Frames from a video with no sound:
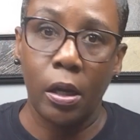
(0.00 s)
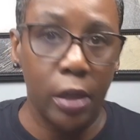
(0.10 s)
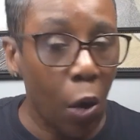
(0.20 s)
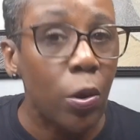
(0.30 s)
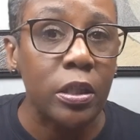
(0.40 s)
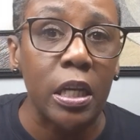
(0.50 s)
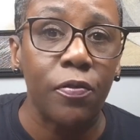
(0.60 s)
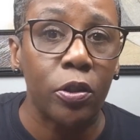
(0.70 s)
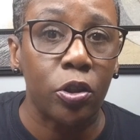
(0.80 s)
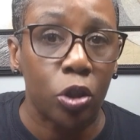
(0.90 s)
That wasn't
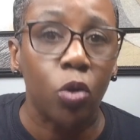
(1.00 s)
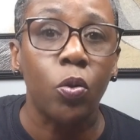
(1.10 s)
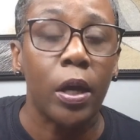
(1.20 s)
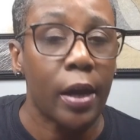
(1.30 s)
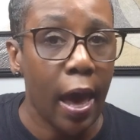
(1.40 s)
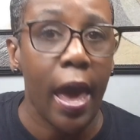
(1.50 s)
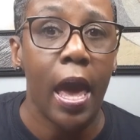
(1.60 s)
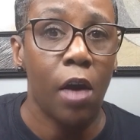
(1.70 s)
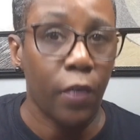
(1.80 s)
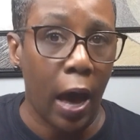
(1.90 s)
even
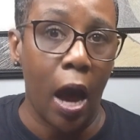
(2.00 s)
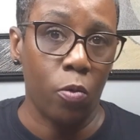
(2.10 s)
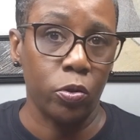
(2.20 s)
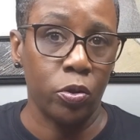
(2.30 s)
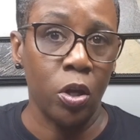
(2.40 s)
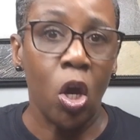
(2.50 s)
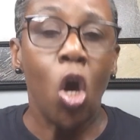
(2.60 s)
2.5 hours.